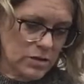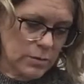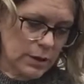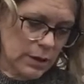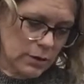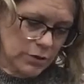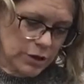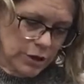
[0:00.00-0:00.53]
are in
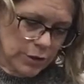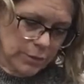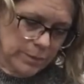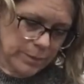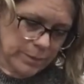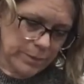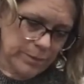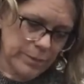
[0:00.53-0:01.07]
here too.
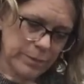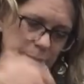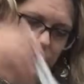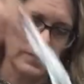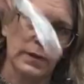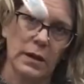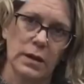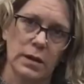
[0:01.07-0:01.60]

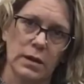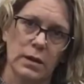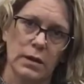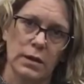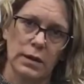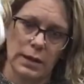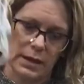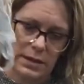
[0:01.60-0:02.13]

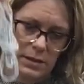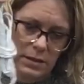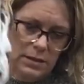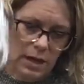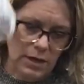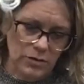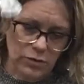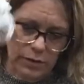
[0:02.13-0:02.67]
Laces,
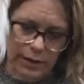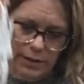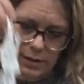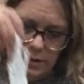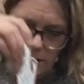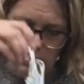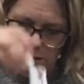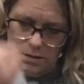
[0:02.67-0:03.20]
extra
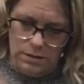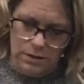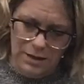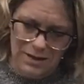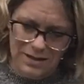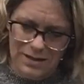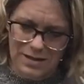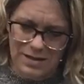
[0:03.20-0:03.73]
laces.
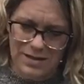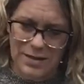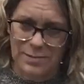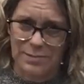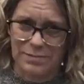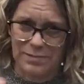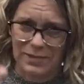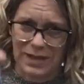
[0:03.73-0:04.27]
Because this has
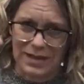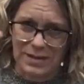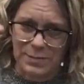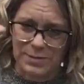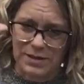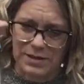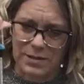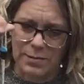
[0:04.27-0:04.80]
some lace-up
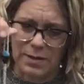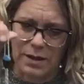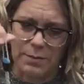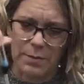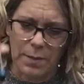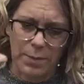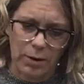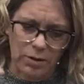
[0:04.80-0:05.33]
system that
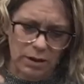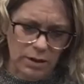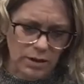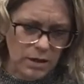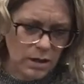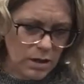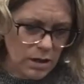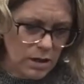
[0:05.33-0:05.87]
apparently
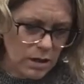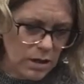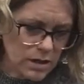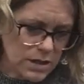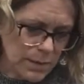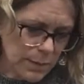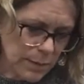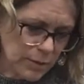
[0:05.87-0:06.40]

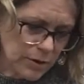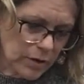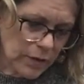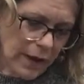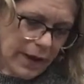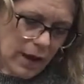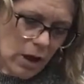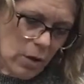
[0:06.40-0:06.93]
some people don't
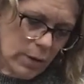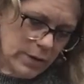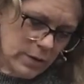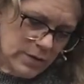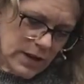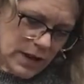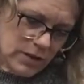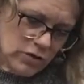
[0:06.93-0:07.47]
like. Oh, and
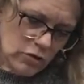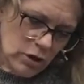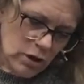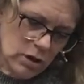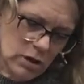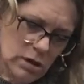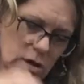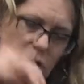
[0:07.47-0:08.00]
there's extra.
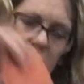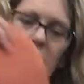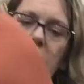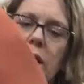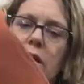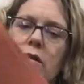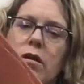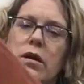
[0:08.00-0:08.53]

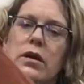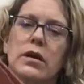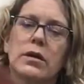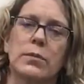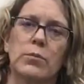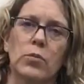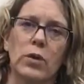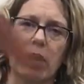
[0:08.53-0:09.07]
Here, look
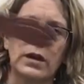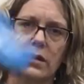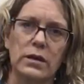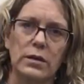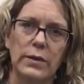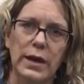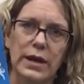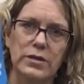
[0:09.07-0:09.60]
brand
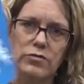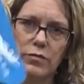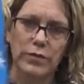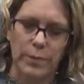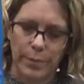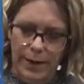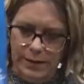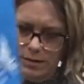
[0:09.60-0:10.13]
new extra
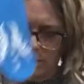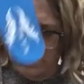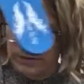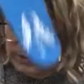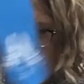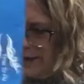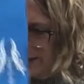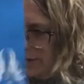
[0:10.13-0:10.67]
footbeds. So you can
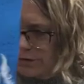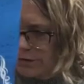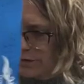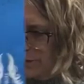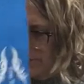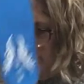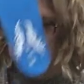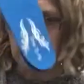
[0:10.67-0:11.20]
take out the
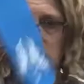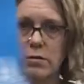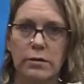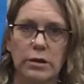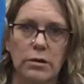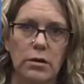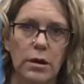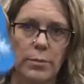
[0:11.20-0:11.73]
footbeds that are in
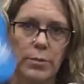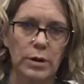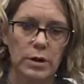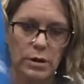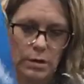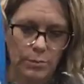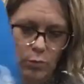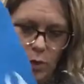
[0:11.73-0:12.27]
there and put in
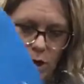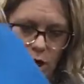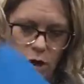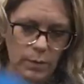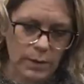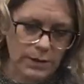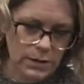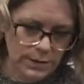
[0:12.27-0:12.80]
brand new
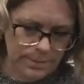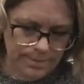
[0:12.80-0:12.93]
ones.